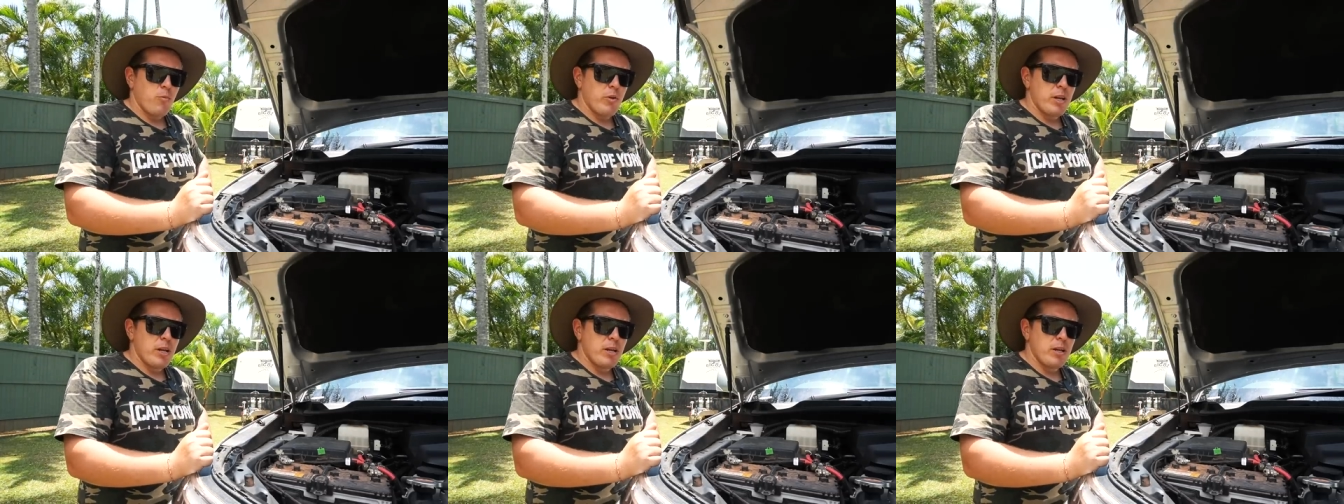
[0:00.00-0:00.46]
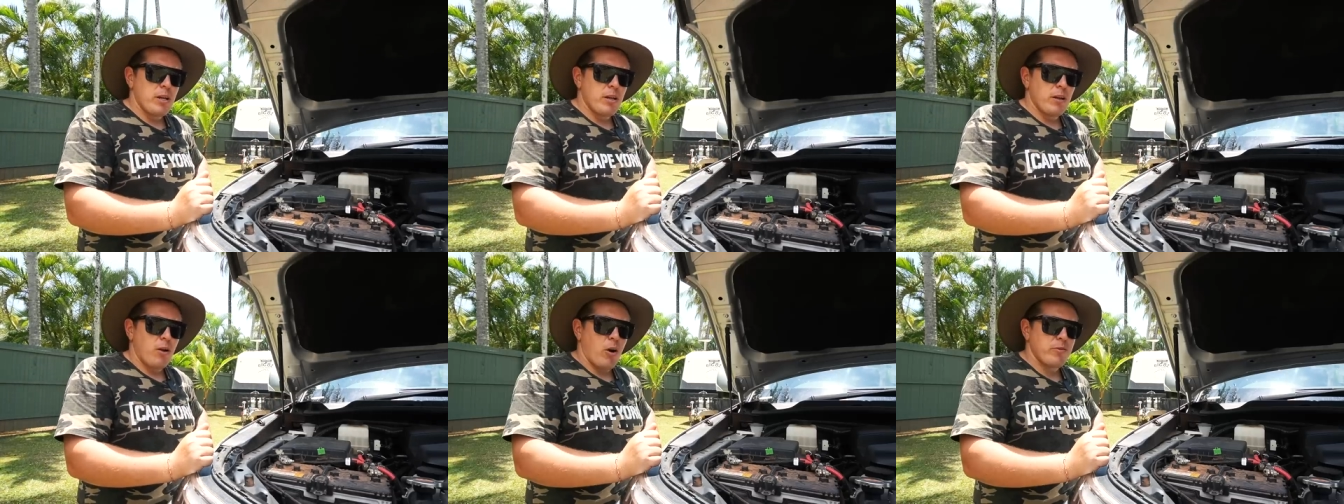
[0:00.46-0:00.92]

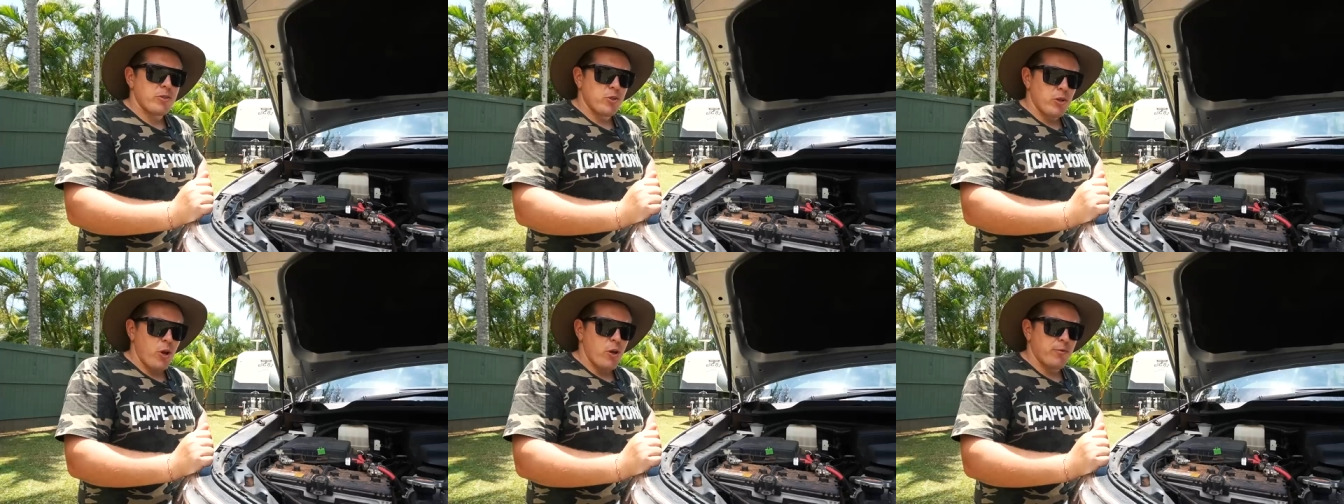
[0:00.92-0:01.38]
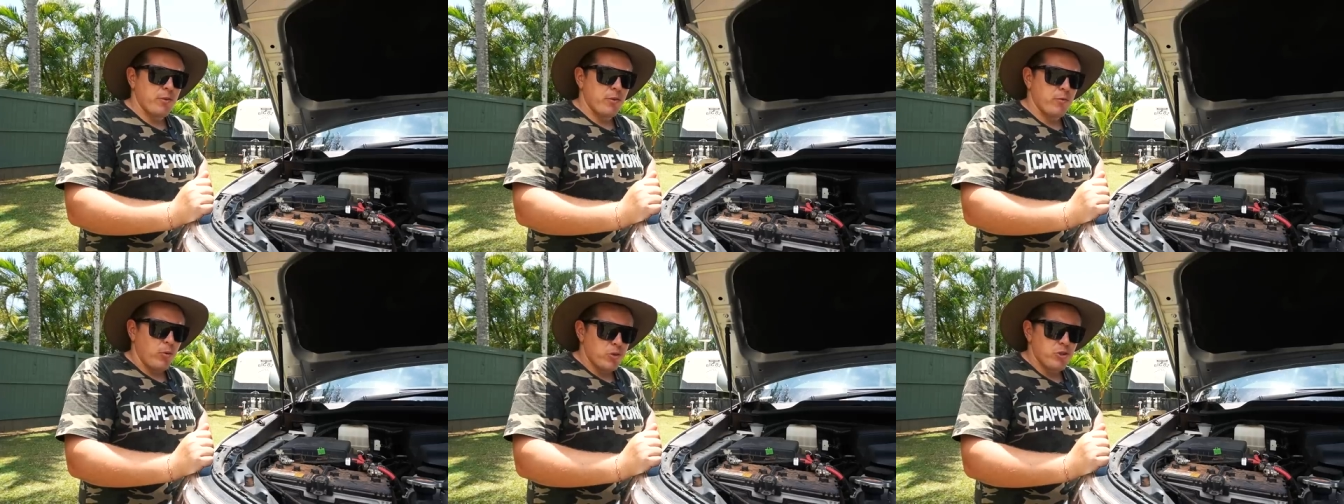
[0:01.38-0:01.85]
we, as you know, if
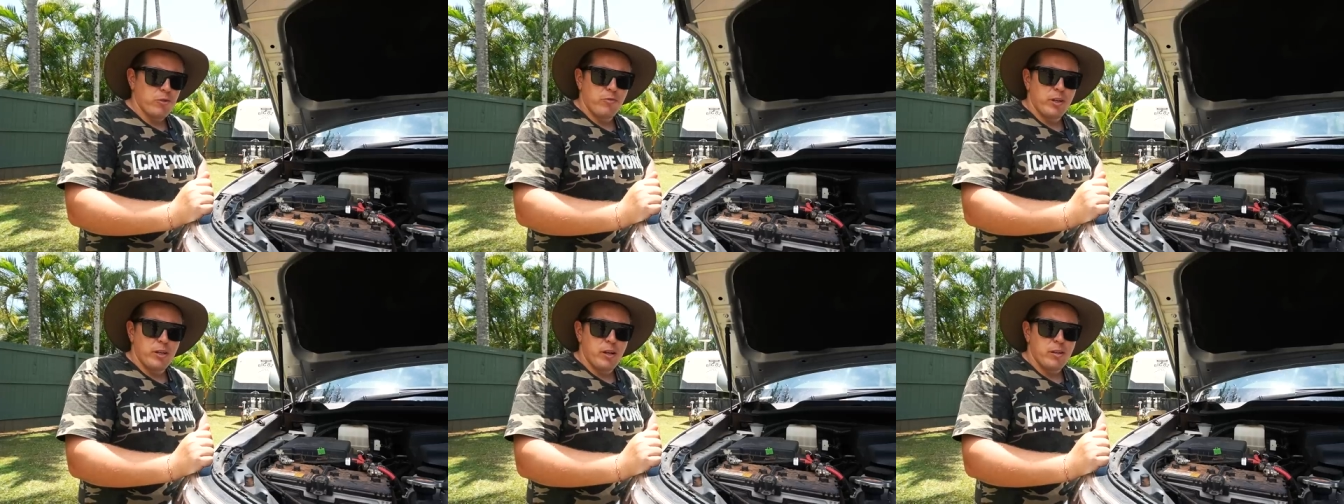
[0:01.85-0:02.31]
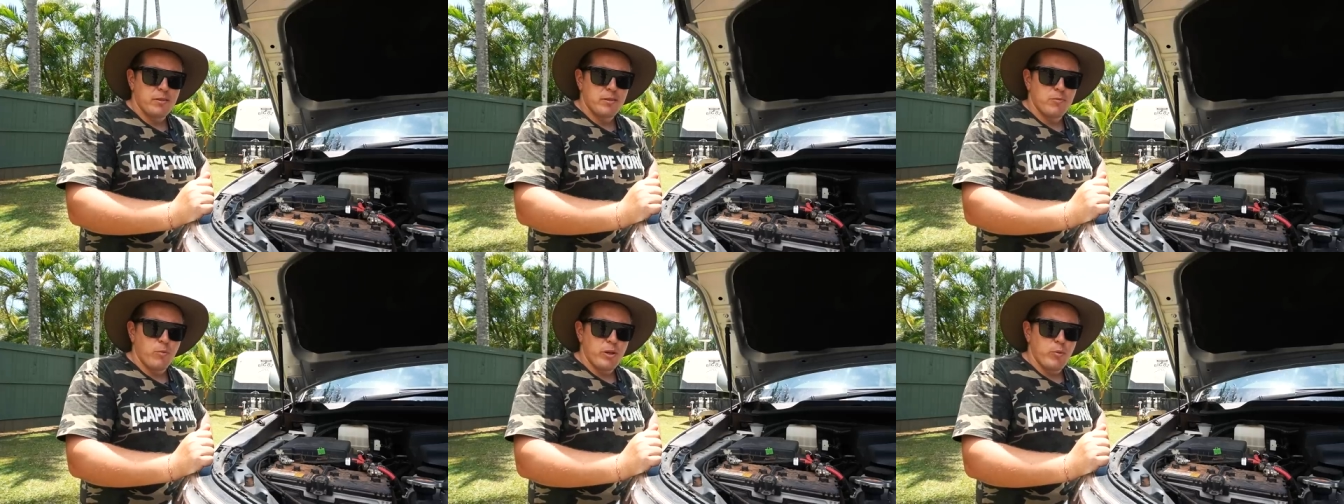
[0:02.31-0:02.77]
you've watched the
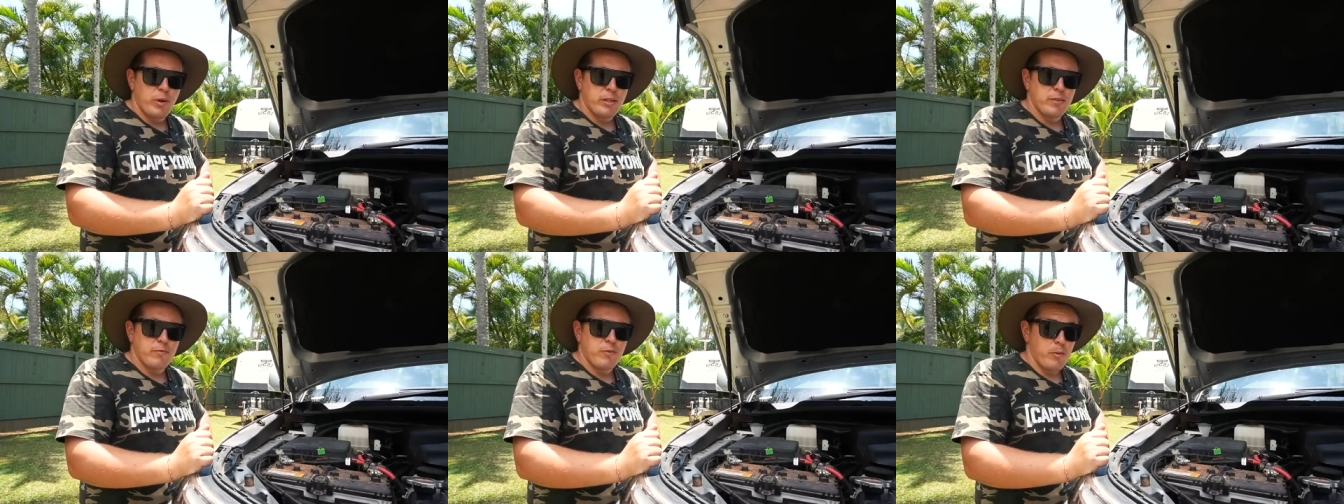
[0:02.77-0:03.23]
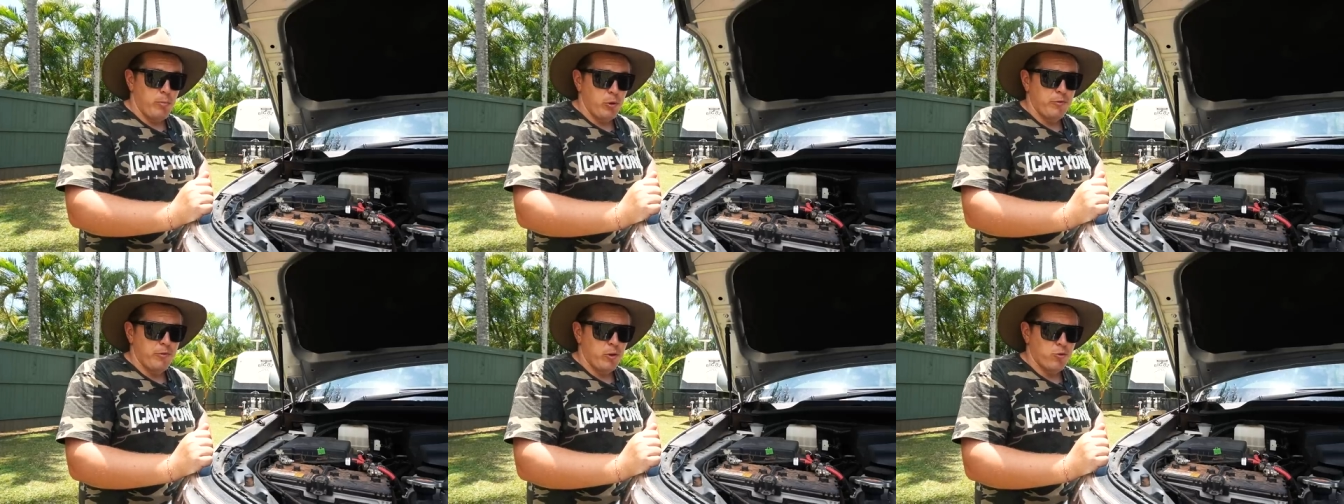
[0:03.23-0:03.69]
videos, we went for the
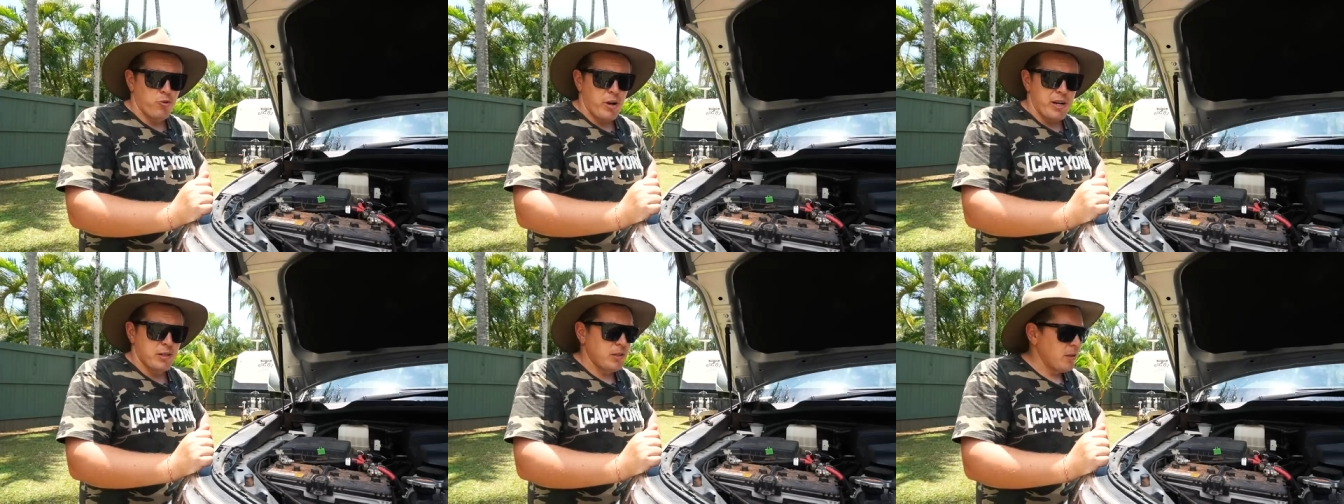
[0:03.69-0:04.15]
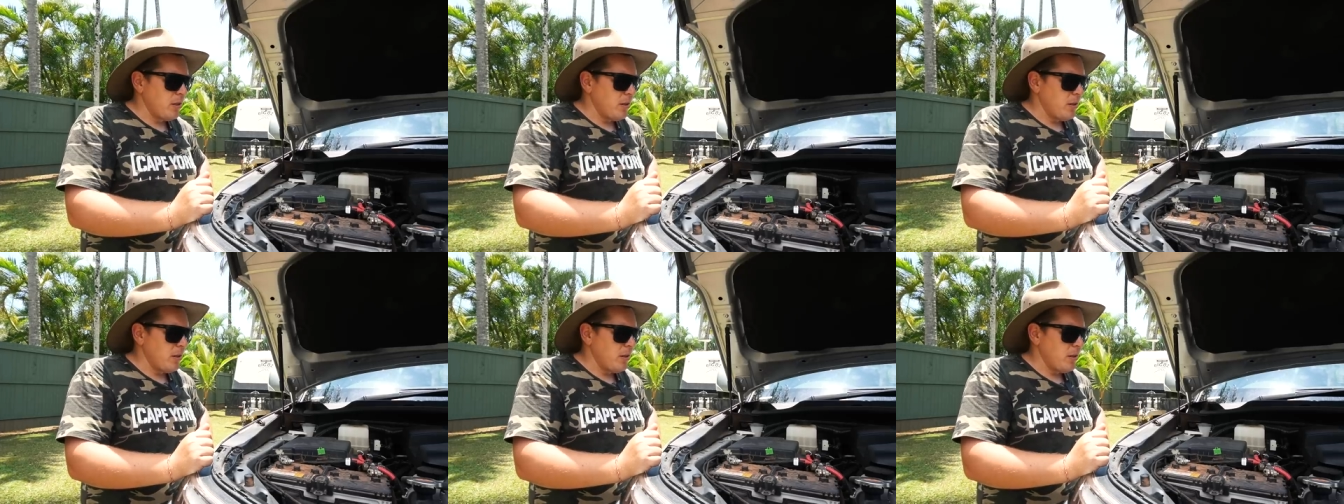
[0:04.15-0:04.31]
Bloomfield track